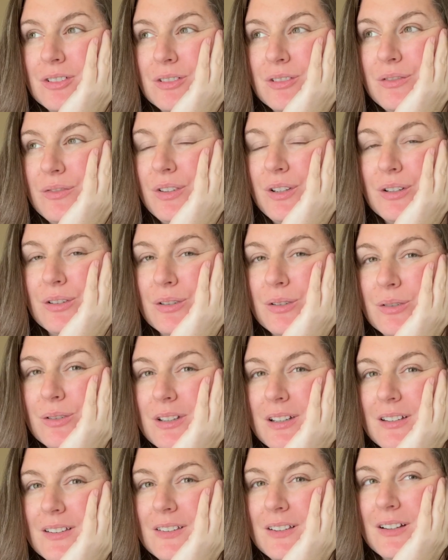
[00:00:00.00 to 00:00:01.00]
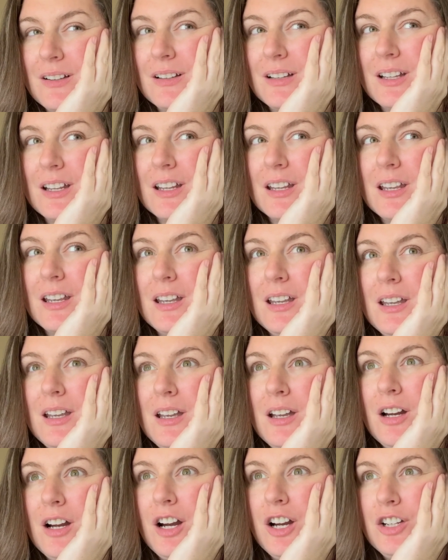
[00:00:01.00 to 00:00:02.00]
if you don't know, they sell like
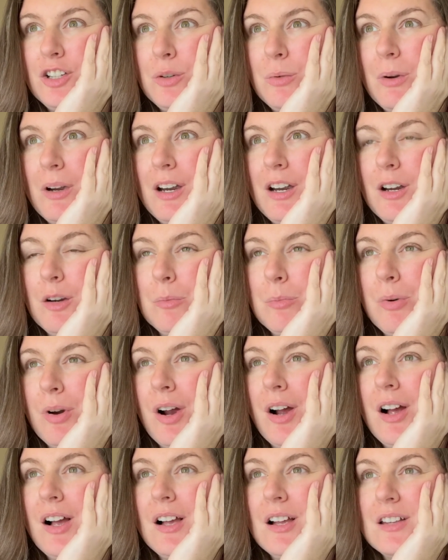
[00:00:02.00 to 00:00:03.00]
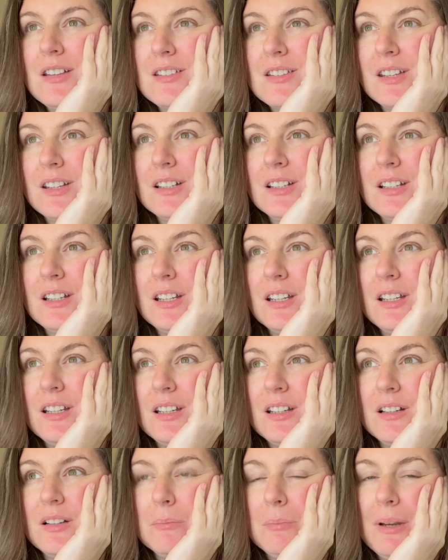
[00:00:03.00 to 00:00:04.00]
underwear and bras
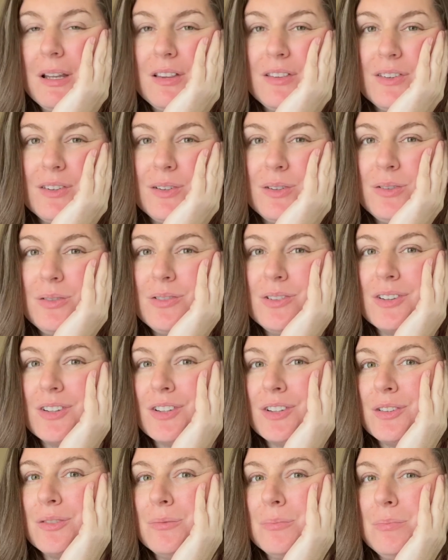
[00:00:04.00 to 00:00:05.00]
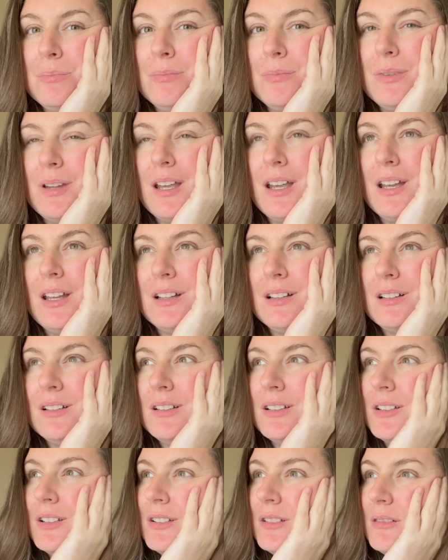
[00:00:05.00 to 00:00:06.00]
and bathing suits
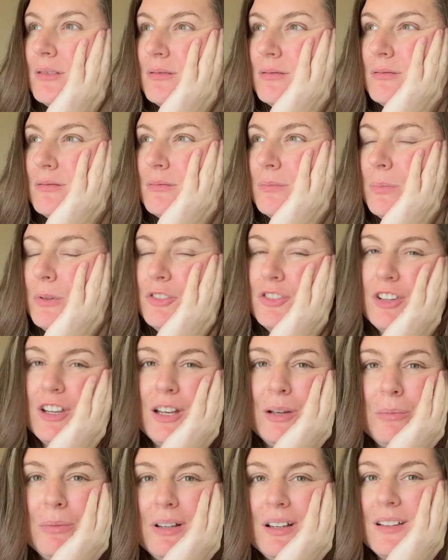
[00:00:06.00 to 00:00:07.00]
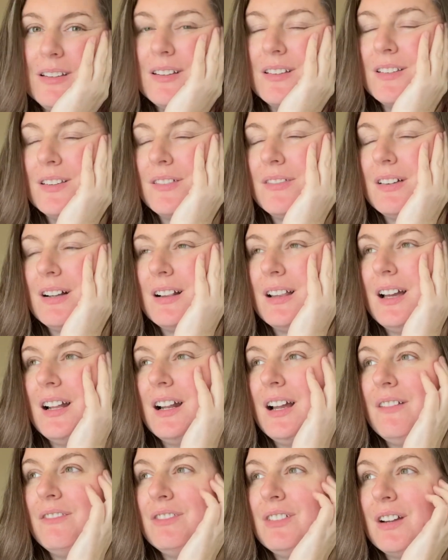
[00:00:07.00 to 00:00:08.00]
and pajamas and stuff like that.
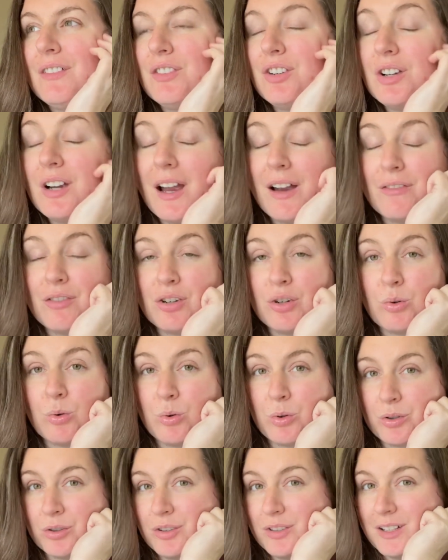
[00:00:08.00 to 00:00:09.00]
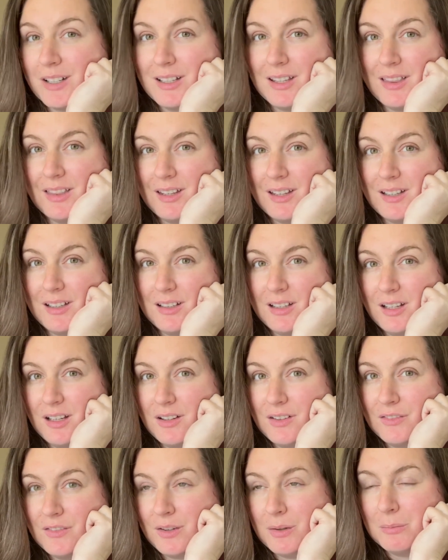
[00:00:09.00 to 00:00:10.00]
I've never ever ordered anything
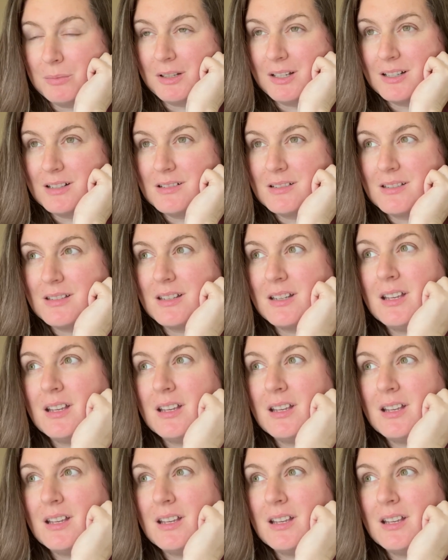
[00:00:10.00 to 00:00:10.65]
from NYX,